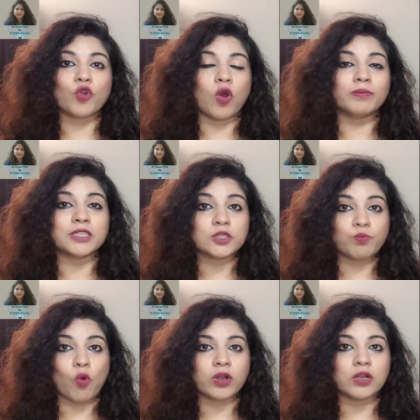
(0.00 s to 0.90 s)
from this
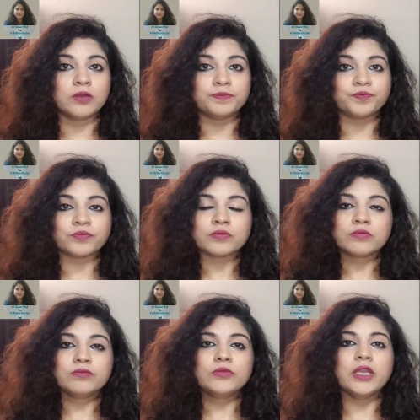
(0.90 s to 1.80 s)
portal
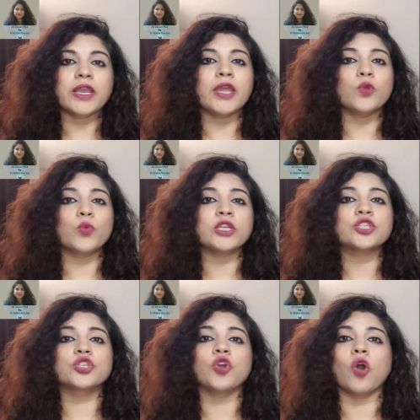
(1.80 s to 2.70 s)
in
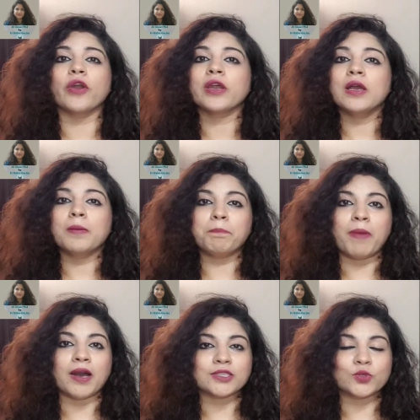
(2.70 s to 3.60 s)
which your
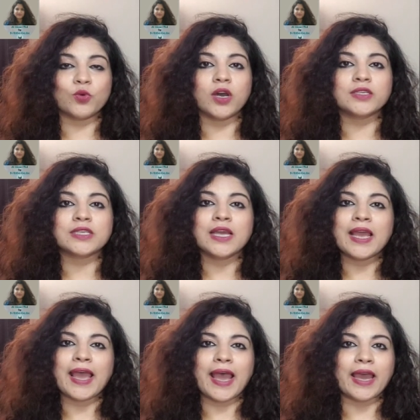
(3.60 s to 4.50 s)
password
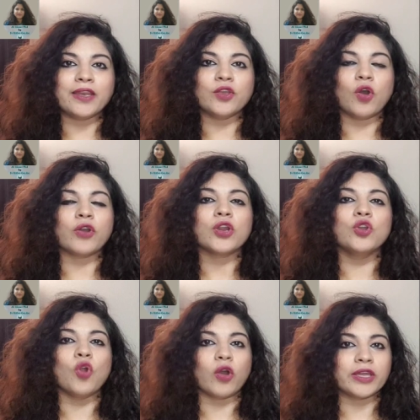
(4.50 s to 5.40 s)
and your
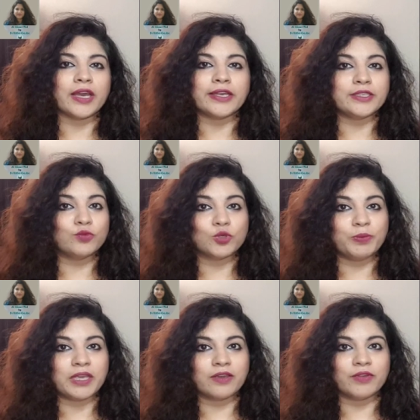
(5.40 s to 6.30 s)
login ID would
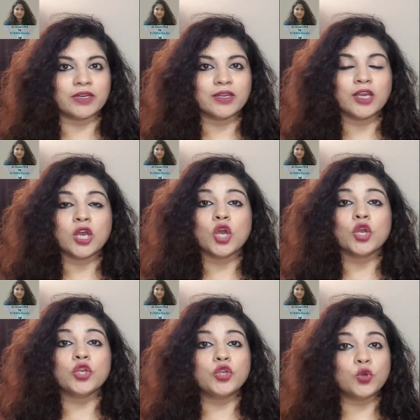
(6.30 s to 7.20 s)
be given.
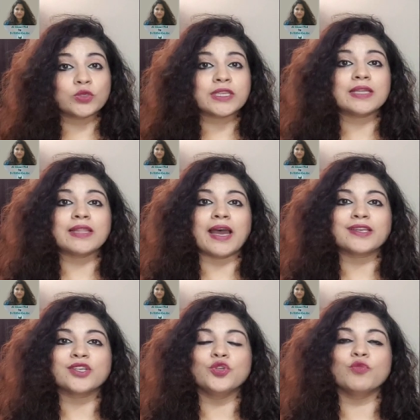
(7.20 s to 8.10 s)
Using that,
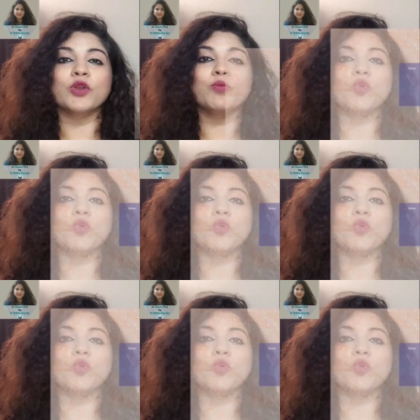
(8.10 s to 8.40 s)
you would